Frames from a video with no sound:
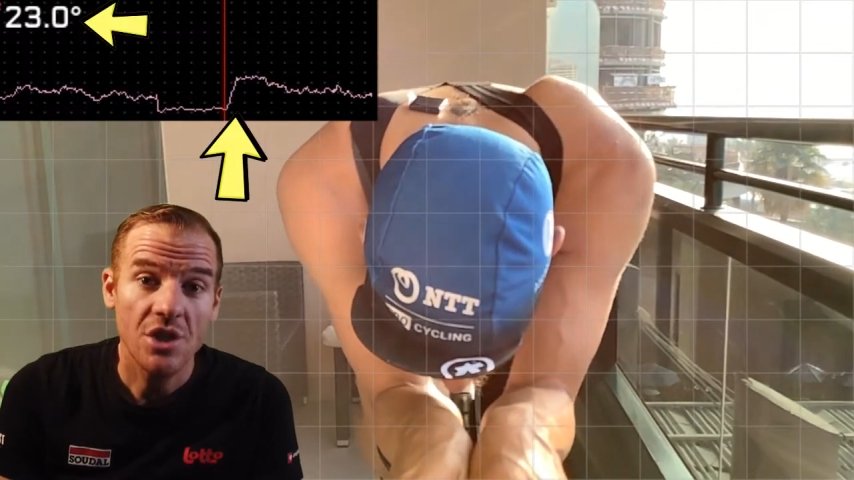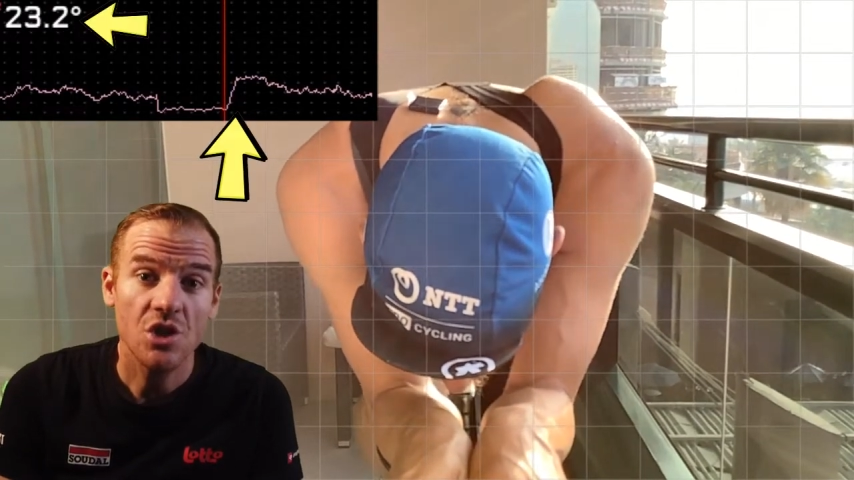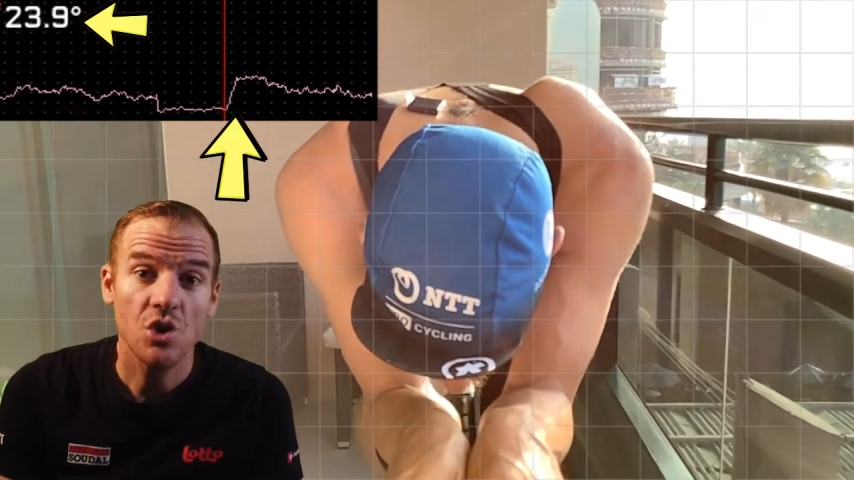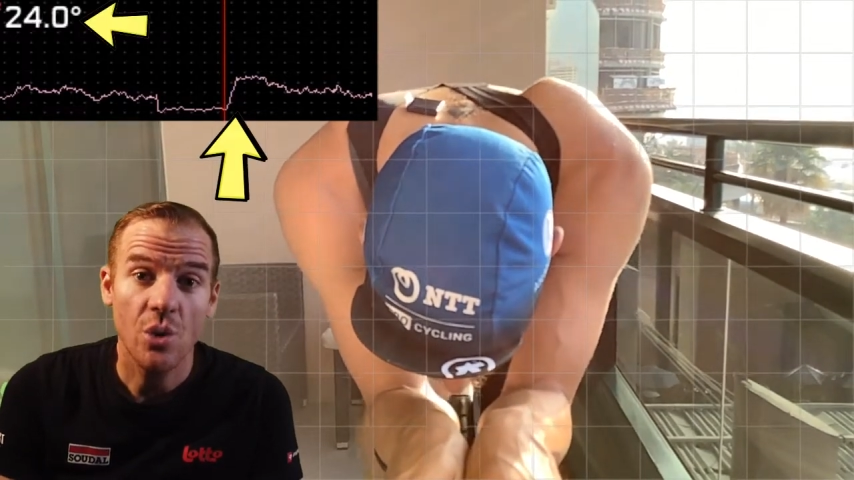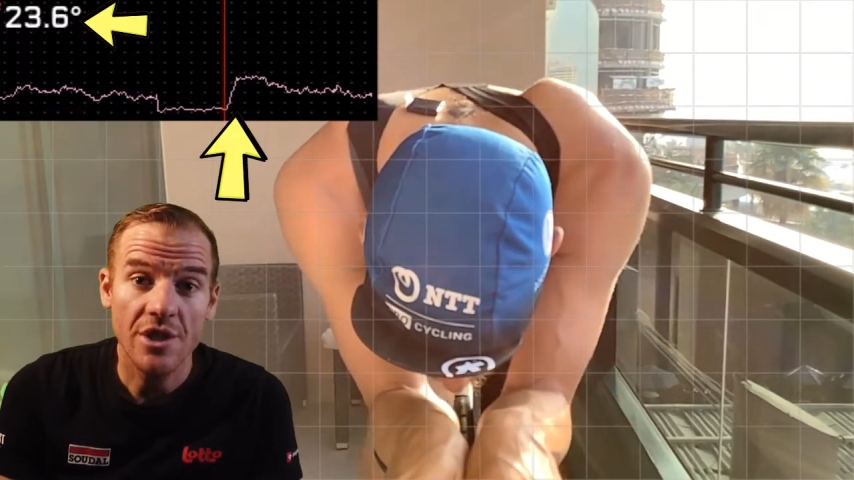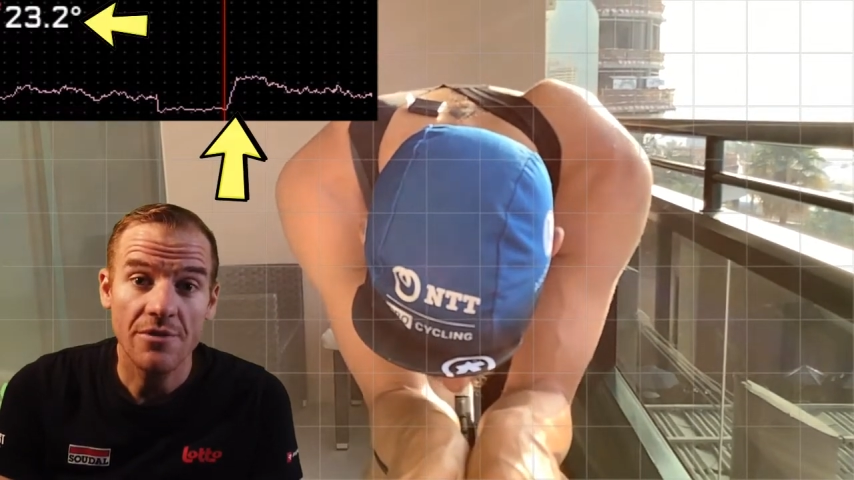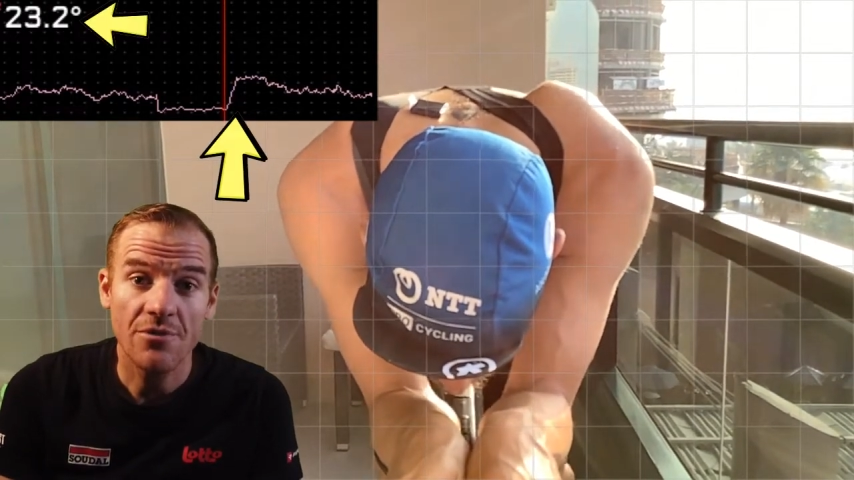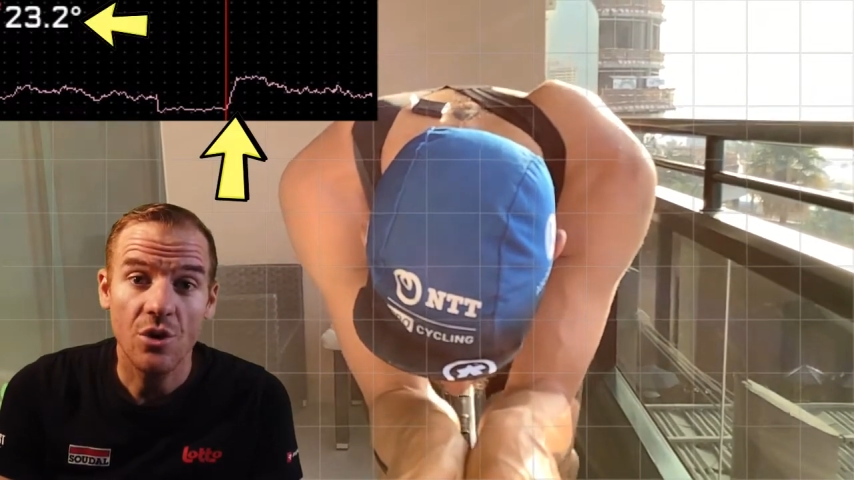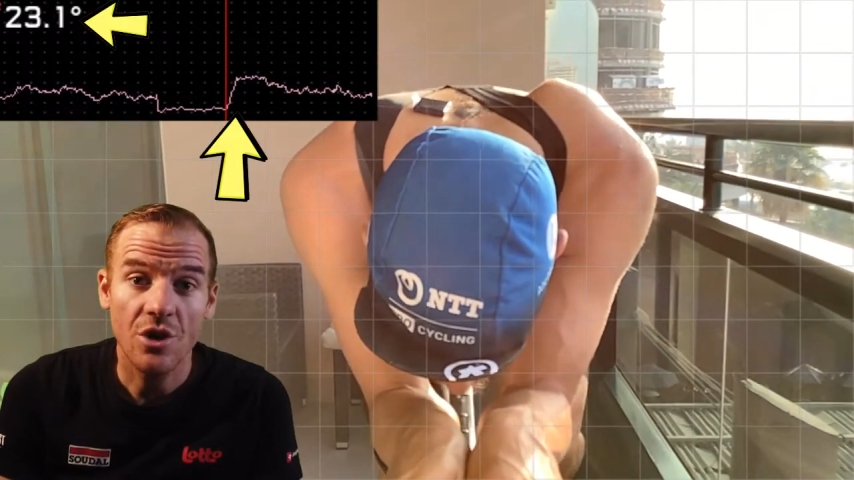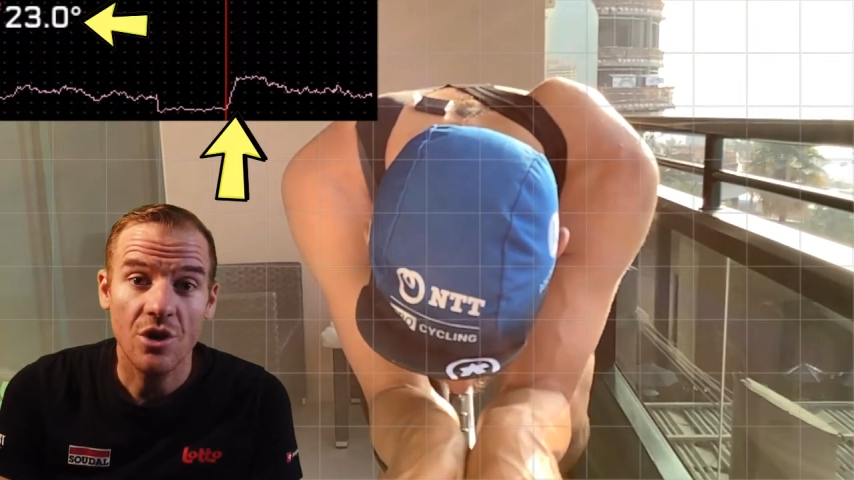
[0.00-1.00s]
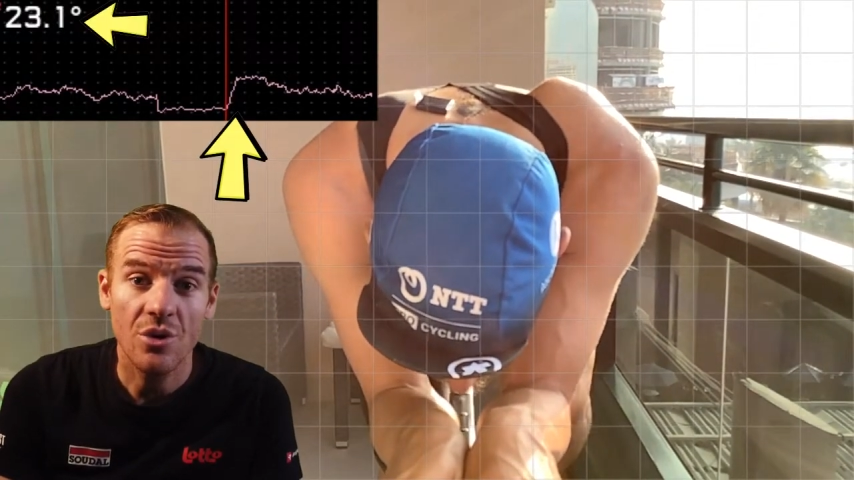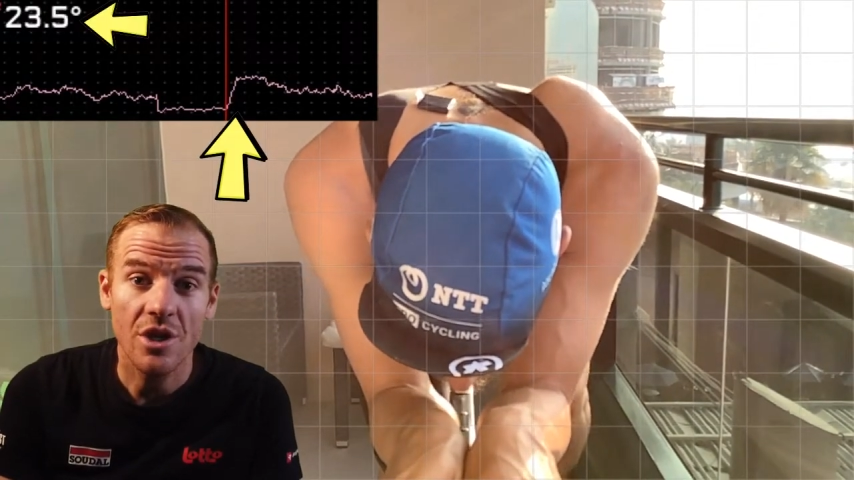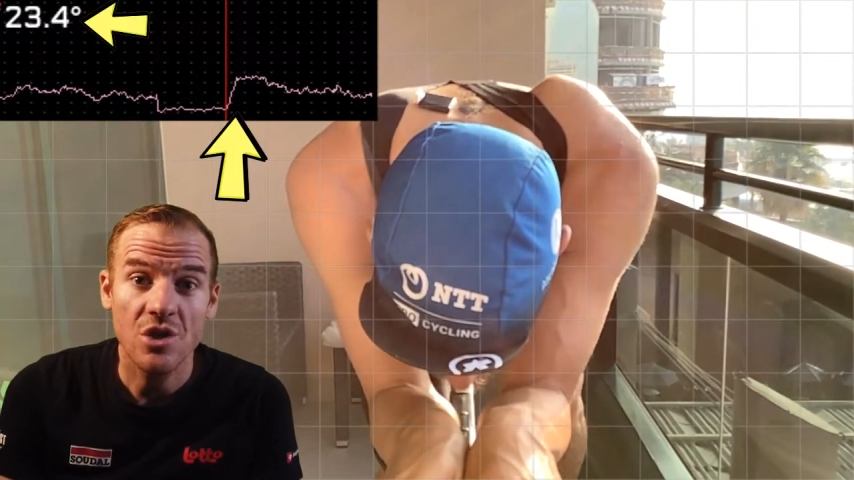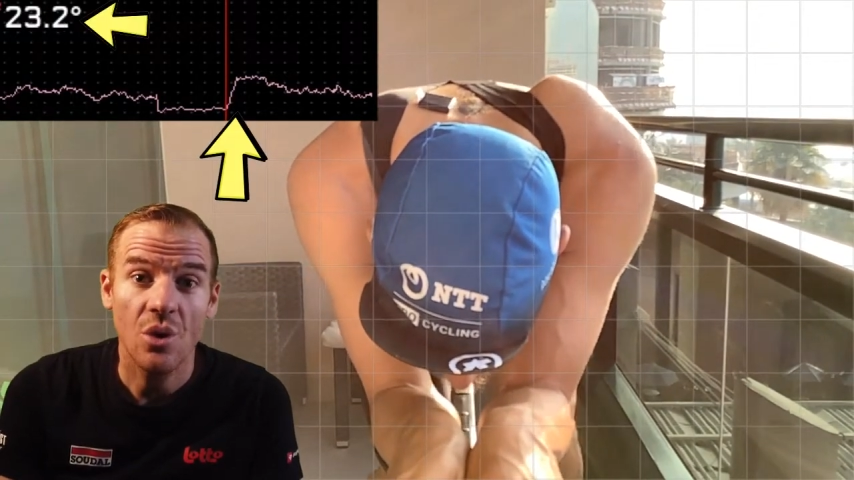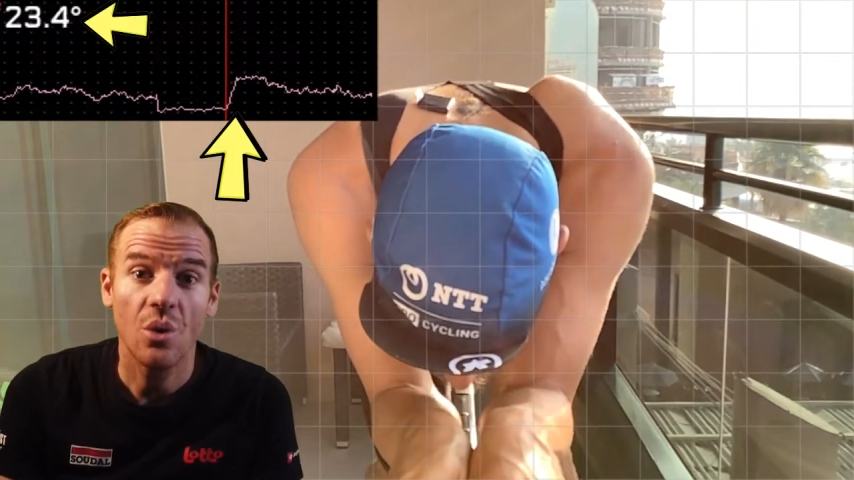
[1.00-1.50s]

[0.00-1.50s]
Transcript: to 24 degrees